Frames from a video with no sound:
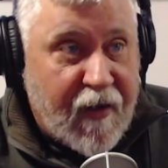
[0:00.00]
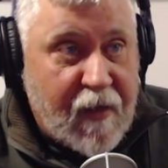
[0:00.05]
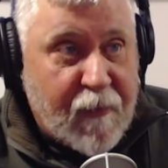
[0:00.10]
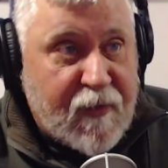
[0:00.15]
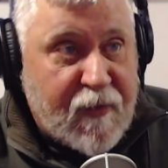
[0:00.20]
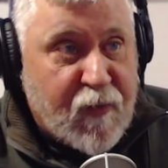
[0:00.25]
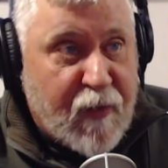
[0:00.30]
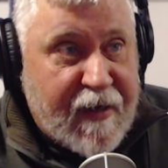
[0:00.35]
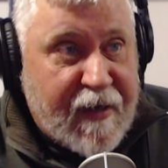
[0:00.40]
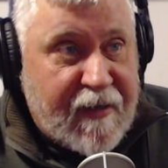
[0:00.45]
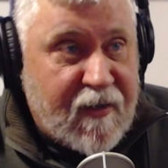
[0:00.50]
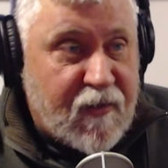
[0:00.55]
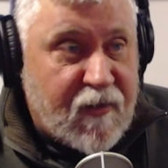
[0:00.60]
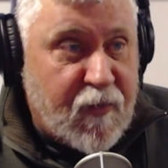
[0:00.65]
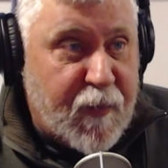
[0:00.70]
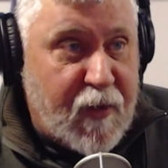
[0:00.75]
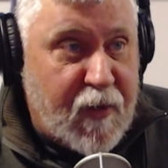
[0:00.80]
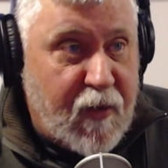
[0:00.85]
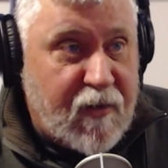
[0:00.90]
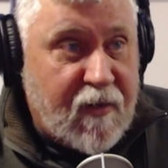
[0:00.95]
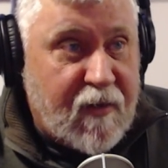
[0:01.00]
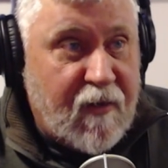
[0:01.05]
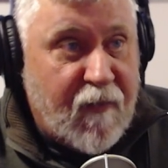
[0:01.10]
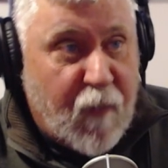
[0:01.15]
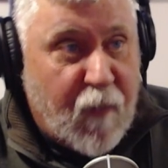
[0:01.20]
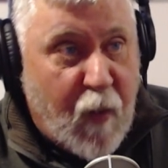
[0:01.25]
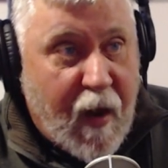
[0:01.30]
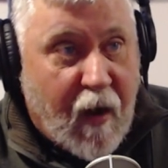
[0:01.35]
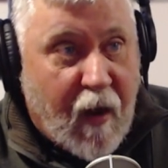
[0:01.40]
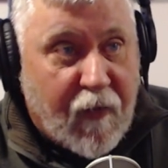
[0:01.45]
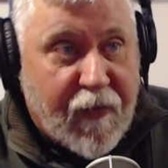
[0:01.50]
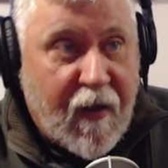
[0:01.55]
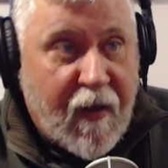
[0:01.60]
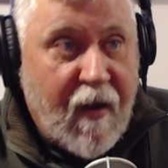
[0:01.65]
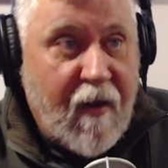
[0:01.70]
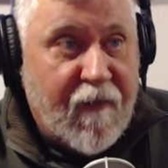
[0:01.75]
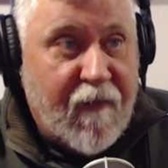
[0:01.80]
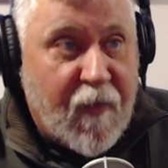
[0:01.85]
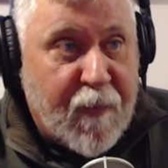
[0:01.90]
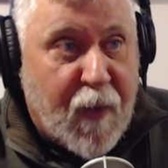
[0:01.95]
It was redistribution of wealth
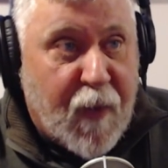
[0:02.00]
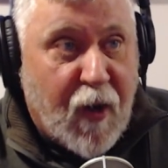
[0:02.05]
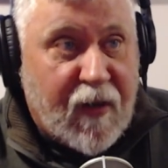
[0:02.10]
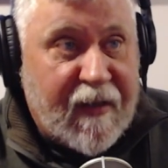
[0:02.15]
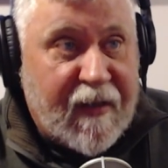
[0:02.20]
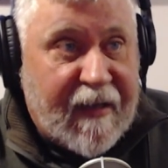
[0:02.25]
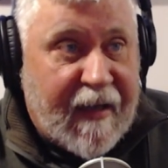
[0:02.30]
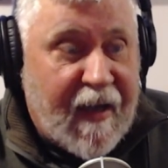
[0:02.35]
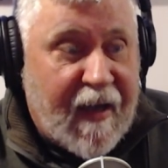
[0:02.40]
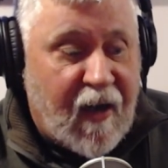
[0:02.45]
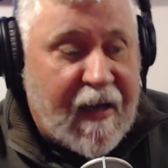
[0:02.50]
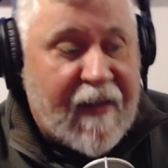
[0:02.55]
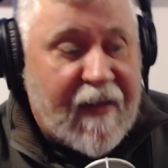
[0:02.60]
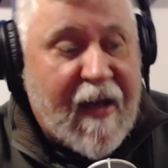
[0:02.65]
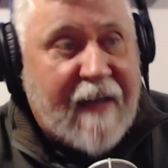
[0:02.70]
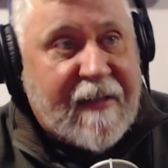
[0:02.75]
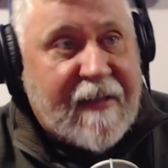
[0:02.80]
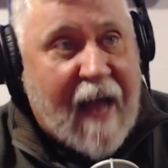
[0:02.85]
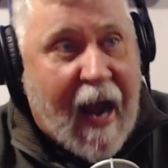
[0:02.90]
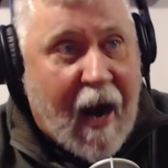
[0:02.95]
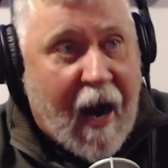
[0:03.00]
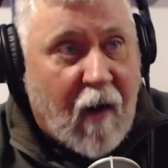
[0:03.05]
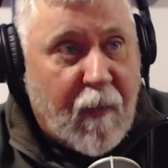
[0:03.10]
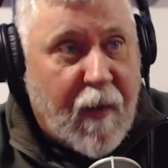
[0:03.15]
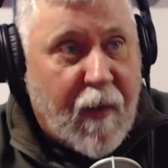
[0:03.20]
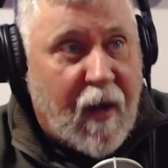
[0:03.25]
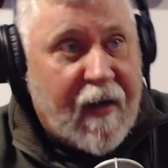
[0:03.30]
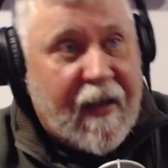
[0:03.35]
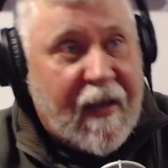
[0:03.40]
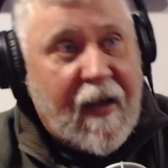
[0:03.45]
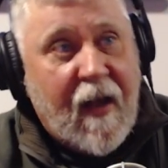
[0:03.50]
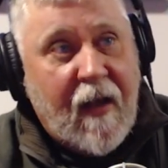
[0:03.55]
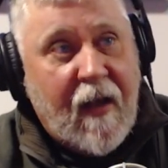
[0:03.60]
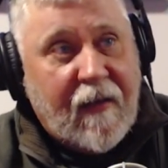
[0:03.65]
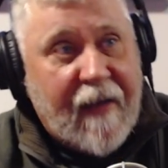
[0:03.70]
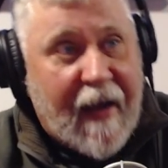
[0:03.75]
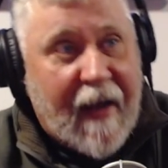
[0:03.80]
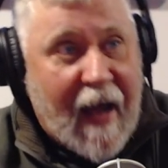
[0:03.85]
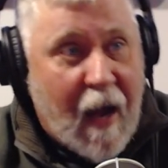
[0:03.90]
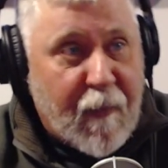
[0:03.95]
from Berkeley County. That's our money
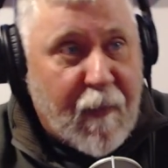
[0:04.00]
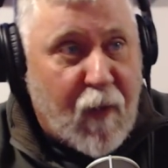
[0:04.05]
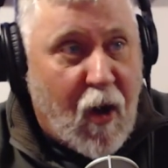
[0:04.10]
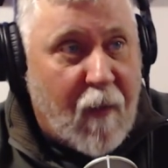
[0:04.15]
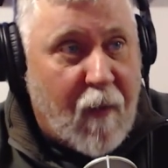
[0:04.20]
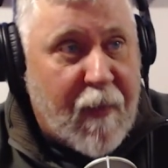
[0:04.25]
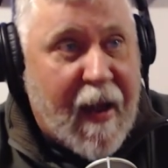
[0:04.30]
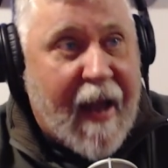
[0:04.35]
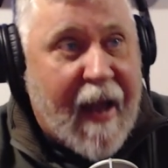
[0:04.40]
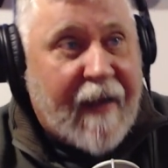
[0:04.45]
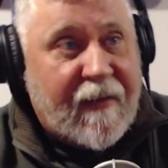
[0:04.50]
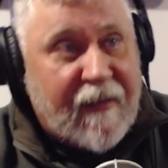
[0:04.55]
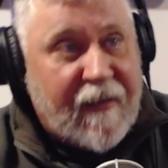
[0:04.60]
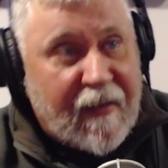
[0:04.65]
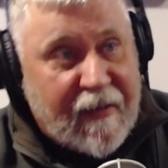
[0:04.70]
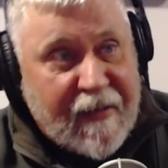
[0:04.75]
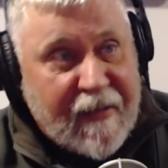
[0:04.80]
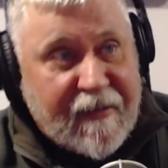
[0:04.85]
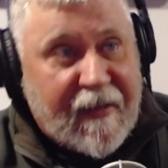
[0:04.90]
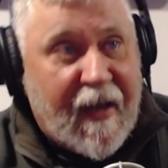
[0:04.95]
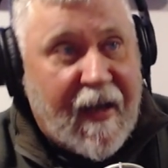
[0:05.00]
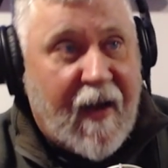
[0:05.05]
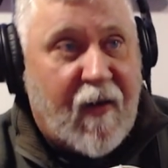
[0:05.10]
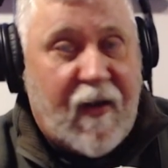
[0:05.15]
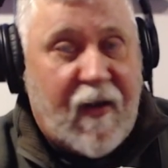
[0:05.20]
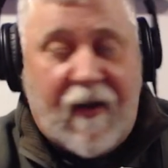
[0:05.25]
that I brought back to this county.